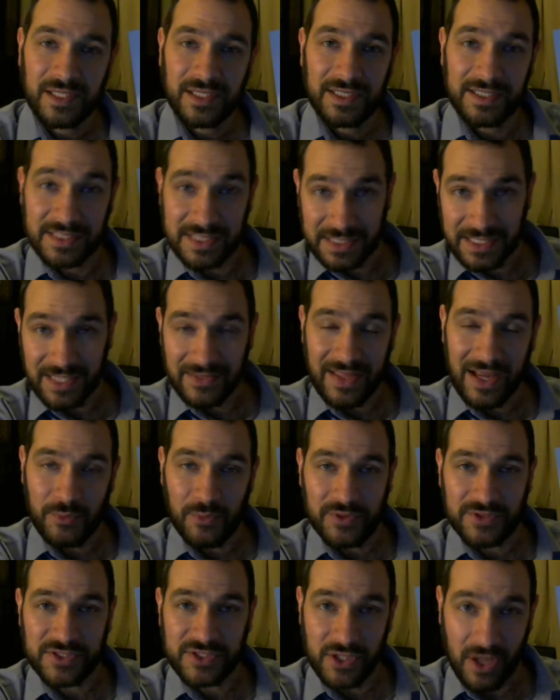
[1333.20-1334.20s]
It said that
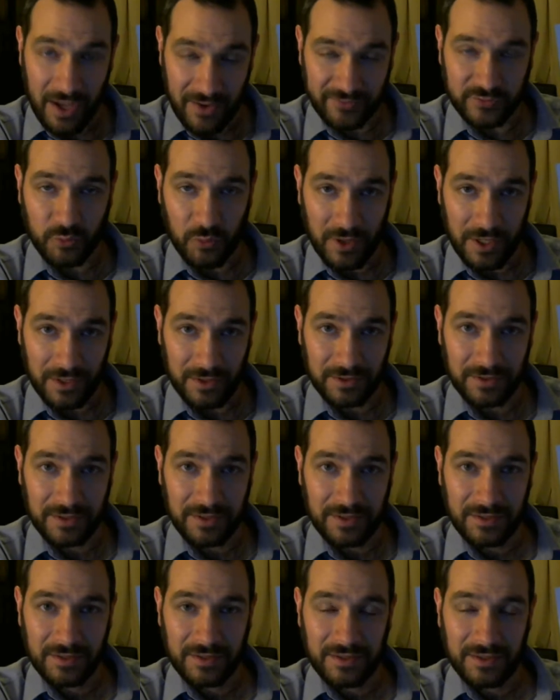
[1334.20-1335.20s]
with software,
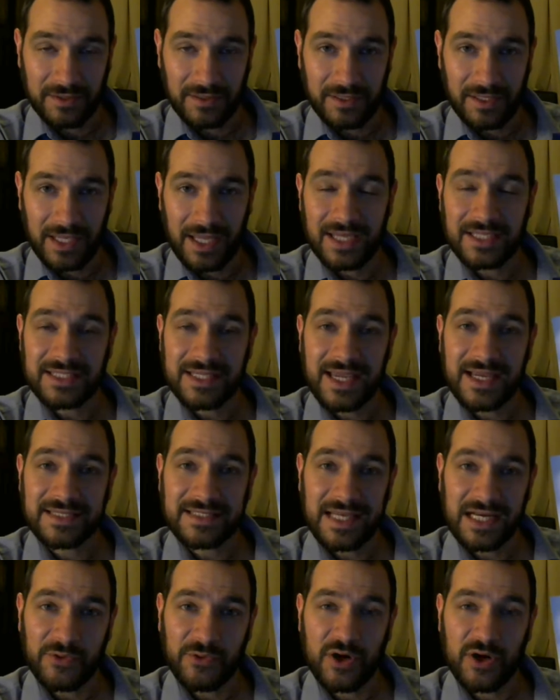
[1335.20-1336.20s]
it
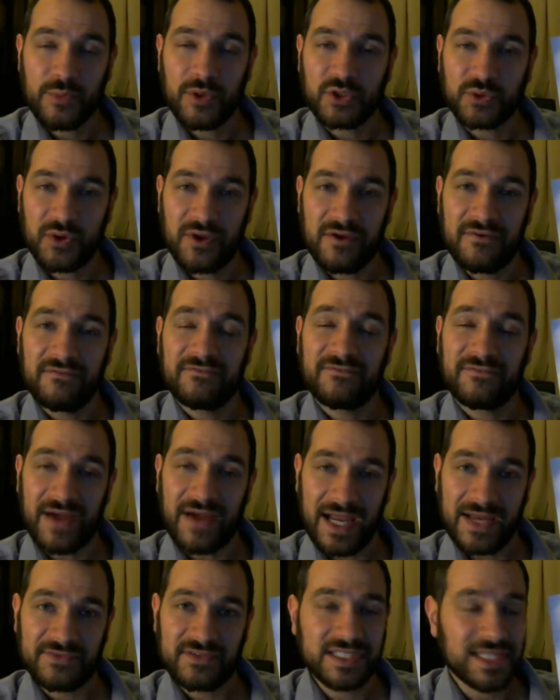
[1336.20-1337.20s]
takes anywhere between
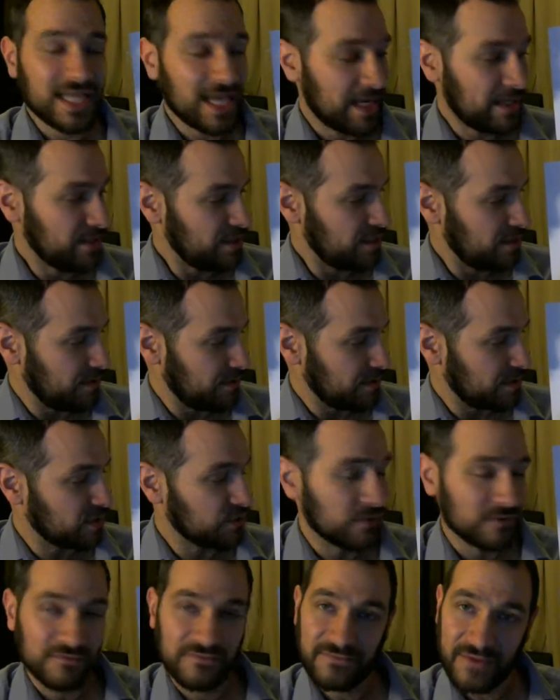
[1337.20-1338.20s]
5 to 10 years.
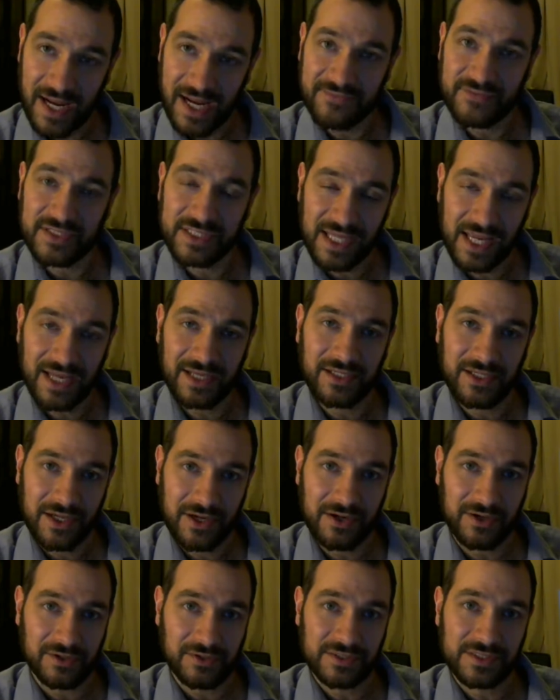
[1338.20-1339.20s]
So in 5 to 10
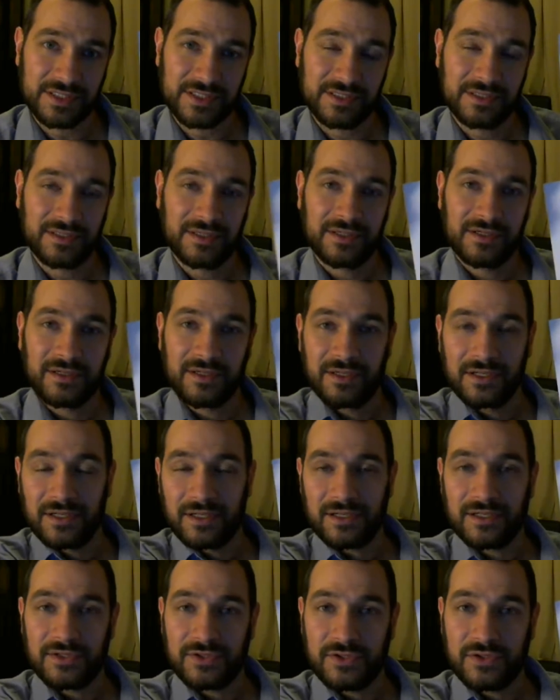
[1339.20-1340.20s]
years,
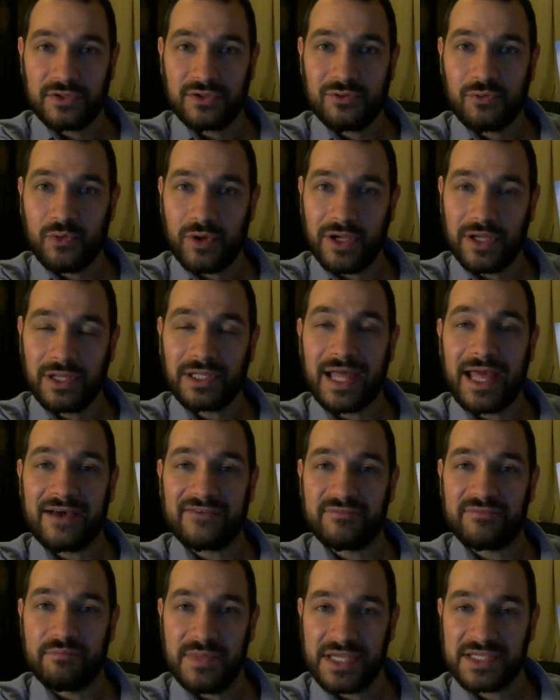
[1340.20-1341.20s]
you will
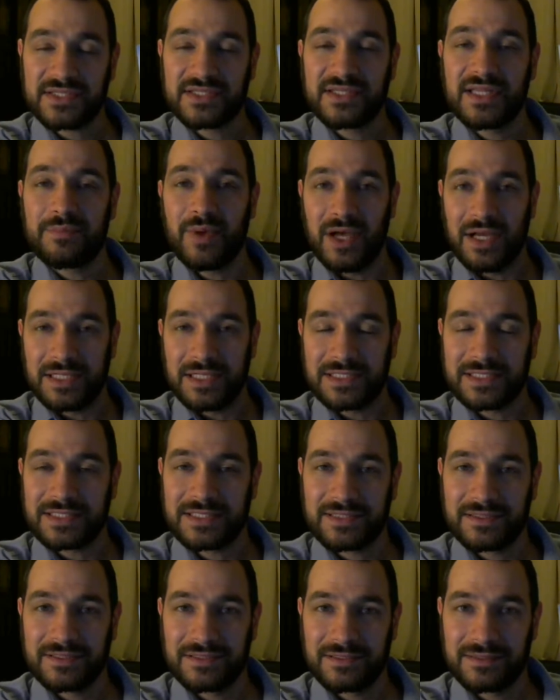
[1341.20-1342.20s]
have missed the
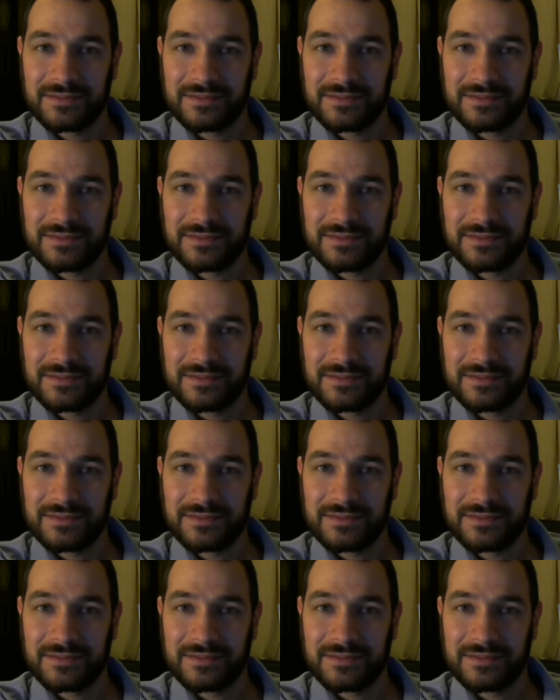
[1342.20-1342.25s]
bus